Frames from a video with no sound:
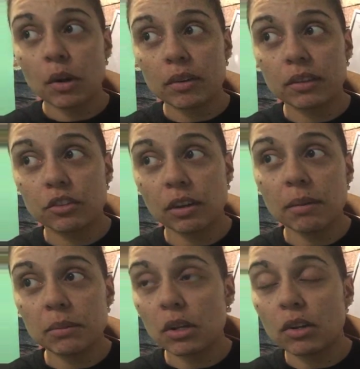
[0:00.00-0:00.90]
the
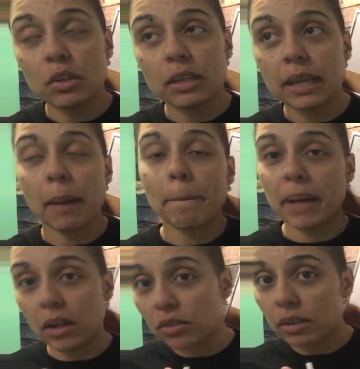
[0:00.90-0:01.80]
gym, you know, you could like
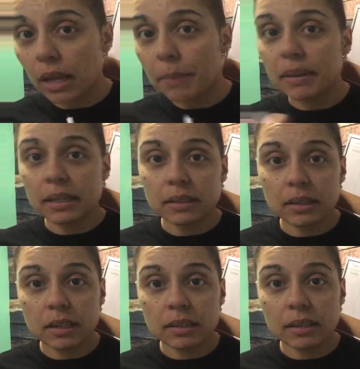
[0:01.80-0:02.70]
bundle up and
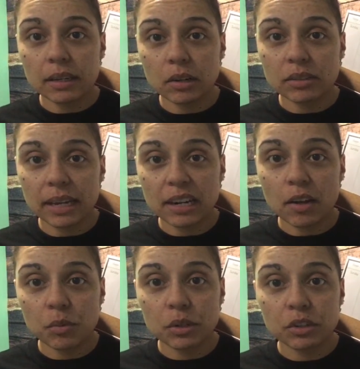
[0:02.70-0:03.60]
then, take it
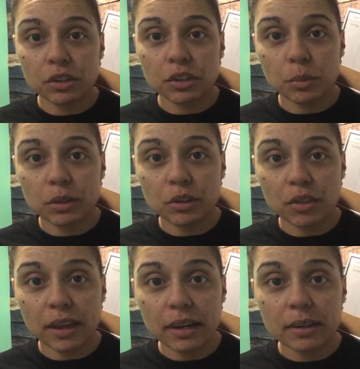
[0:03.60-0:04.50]
off when
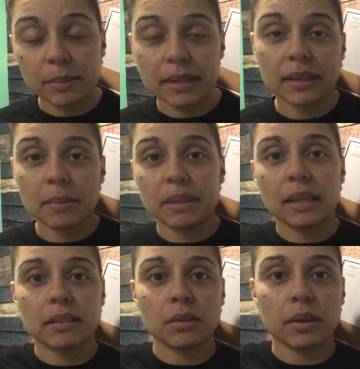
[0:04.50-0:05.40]
you're there, but I
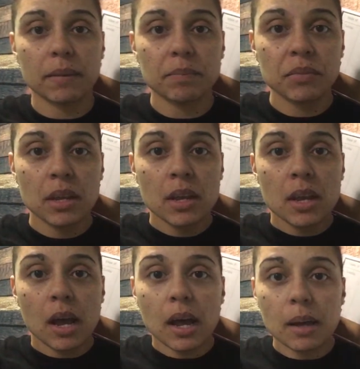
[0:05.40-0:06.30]
mean, that's okay.
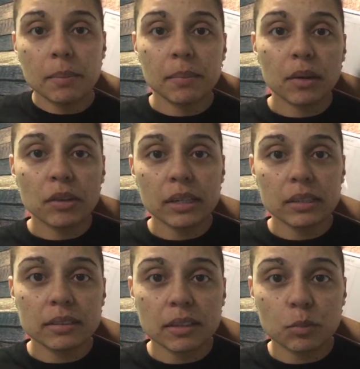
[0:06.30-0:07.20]

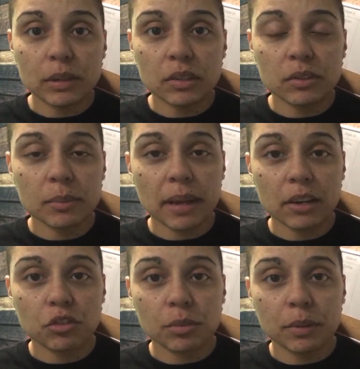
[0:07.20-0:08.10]
Aurelia says, been using my
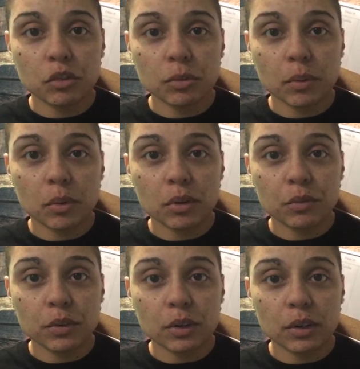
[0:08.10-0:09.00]
extra butcher board
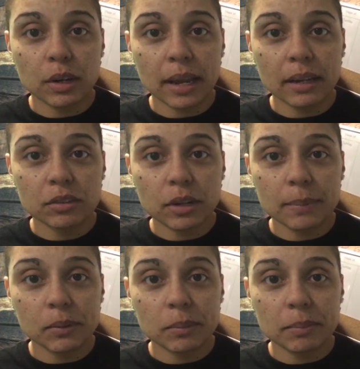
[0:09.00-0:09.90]
for egg scramble and